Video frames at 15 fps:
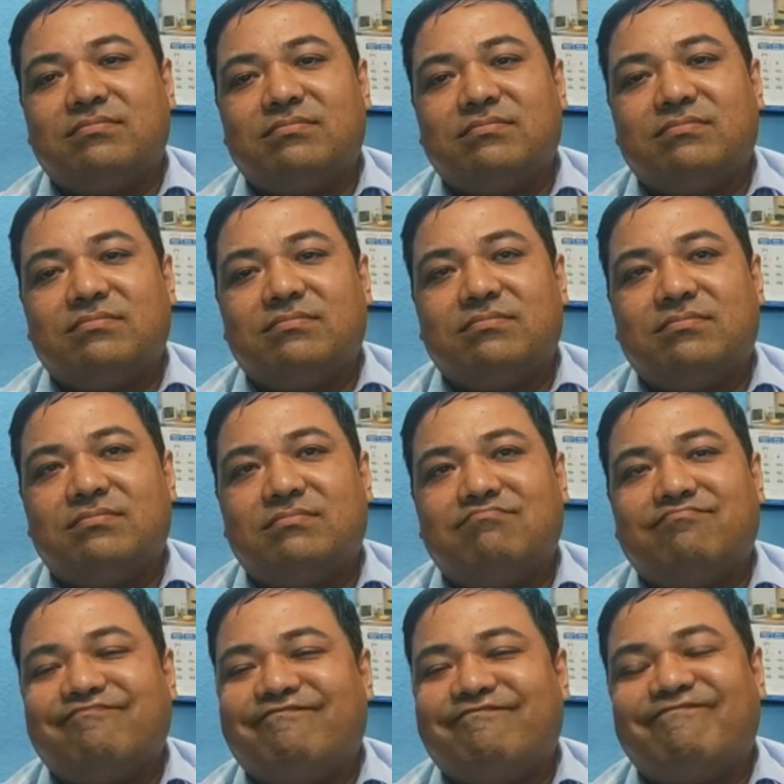a sensitive
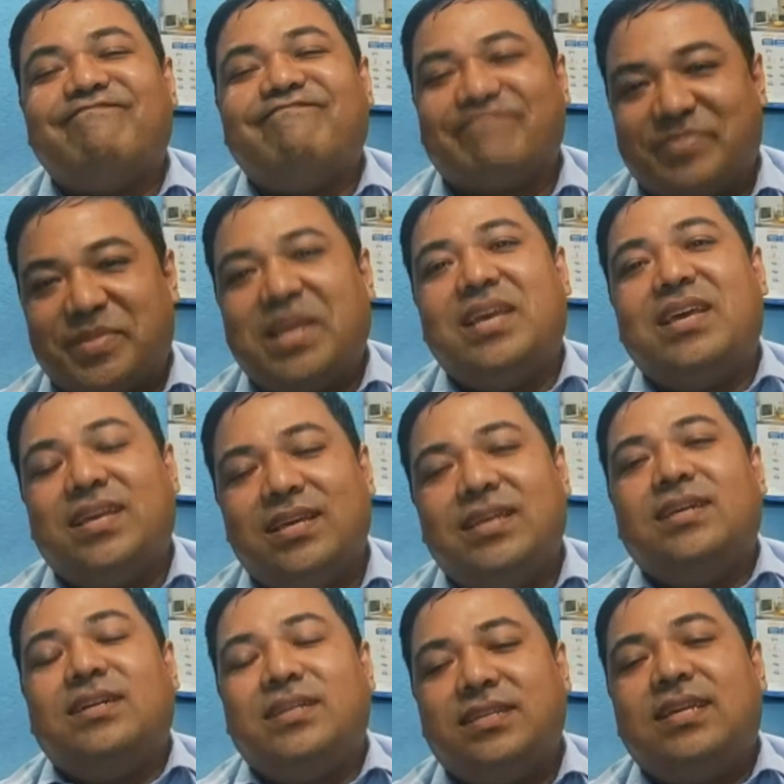issue, even in
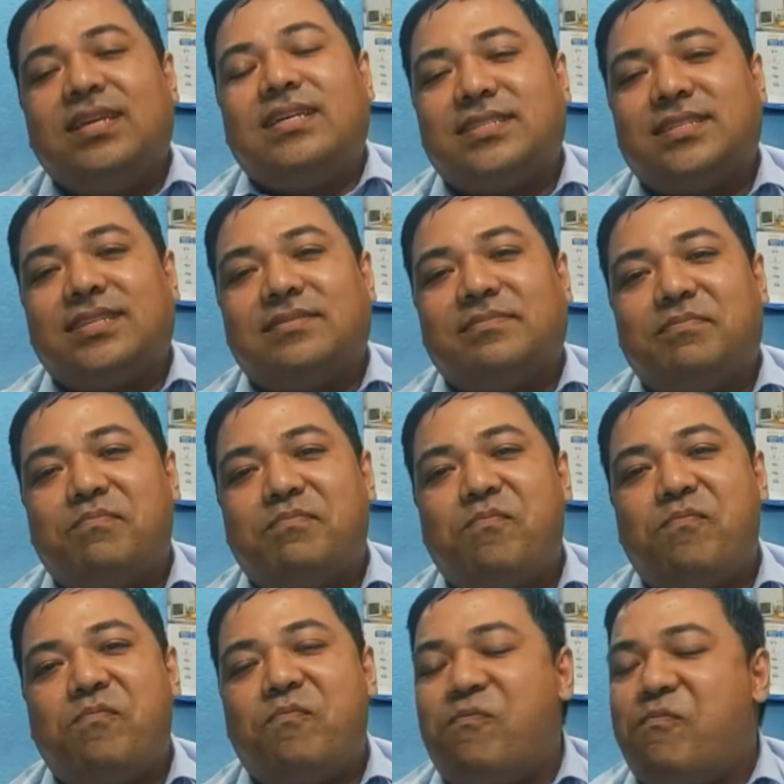Nepal, because of the high
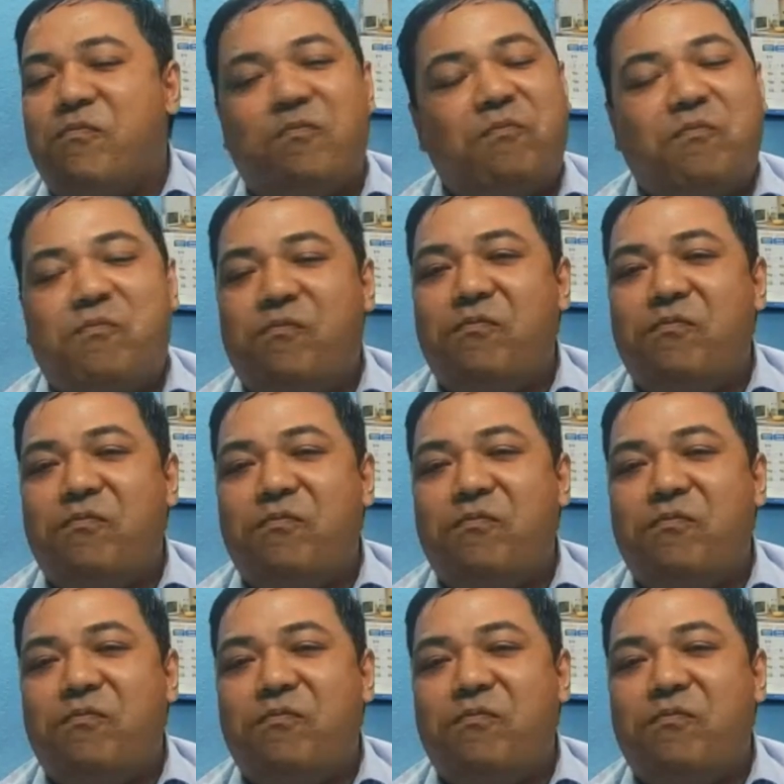influence of the